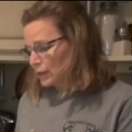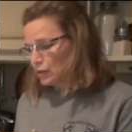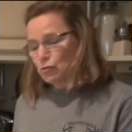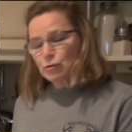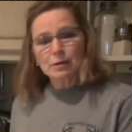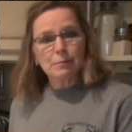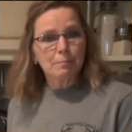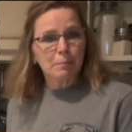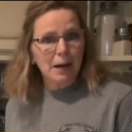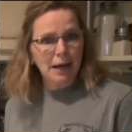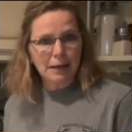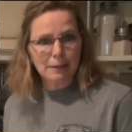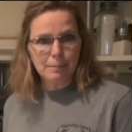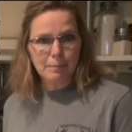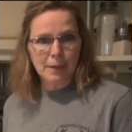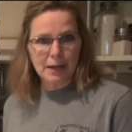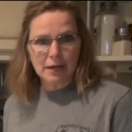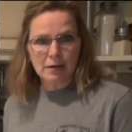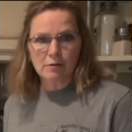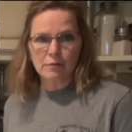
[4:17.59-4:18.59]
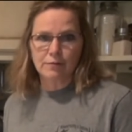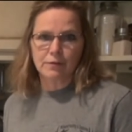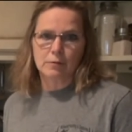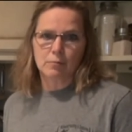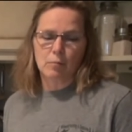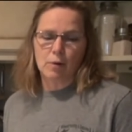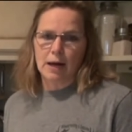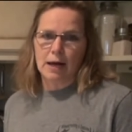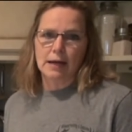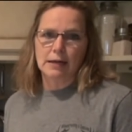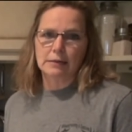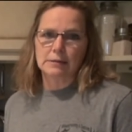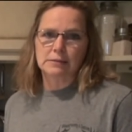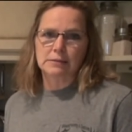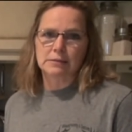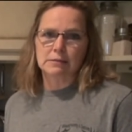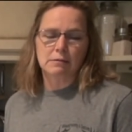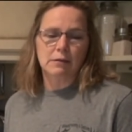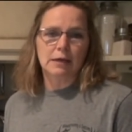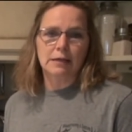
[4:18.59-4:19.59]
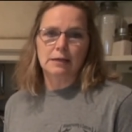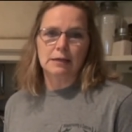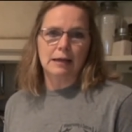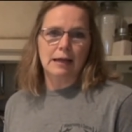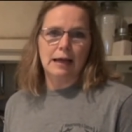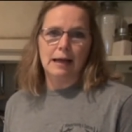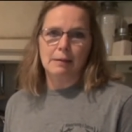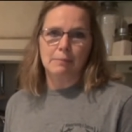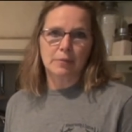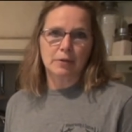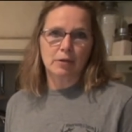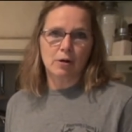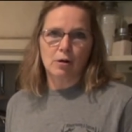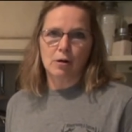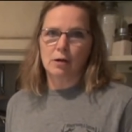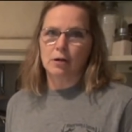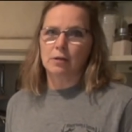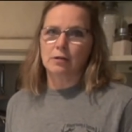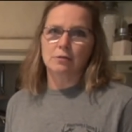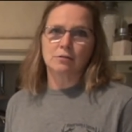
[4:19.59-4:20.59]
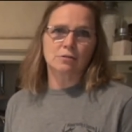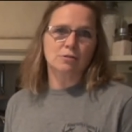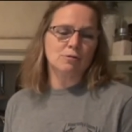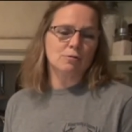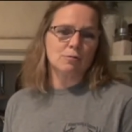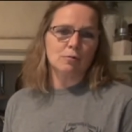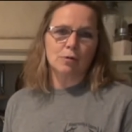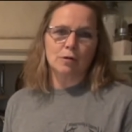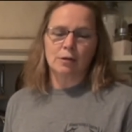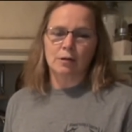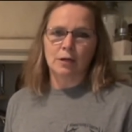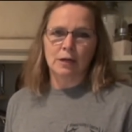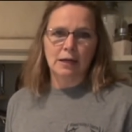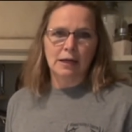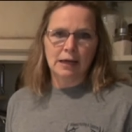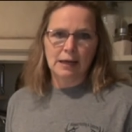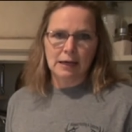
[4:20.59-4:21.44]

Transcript: You can buy paraffin wax, like at Menards or